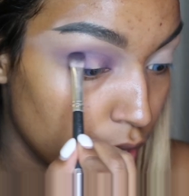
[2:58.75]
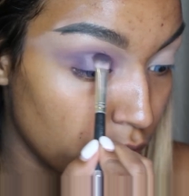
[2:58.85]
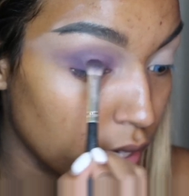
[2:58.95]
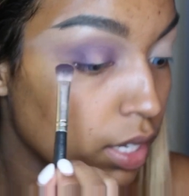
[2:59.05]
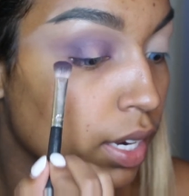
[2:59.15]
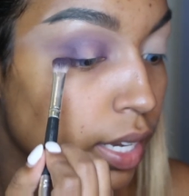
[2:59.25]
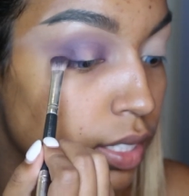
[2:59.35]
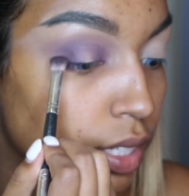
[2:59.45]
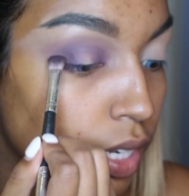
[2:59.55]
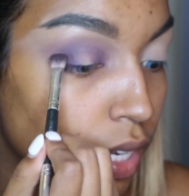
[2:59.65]
And then
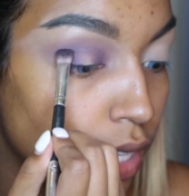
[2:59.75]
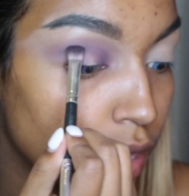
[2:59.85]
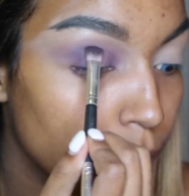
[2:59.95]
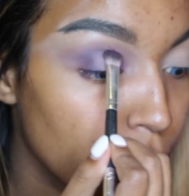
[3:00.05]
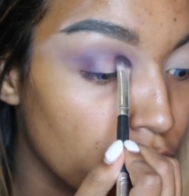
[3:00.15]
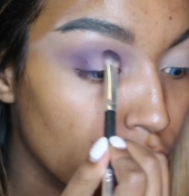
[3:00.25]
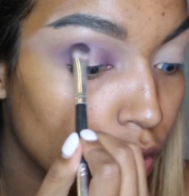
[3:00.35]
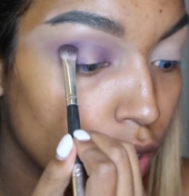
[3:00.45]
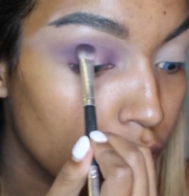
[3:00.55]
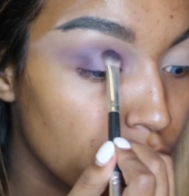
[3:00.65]
connecting it in the middle.
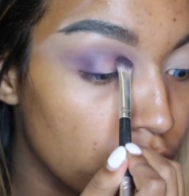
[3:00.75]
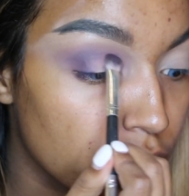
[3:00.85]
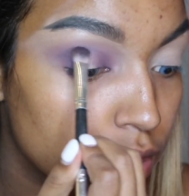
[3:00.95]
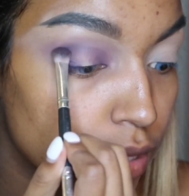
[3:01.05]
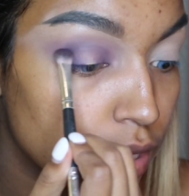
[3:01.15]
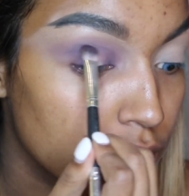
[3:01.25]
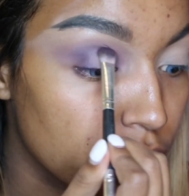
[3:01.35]
I think it's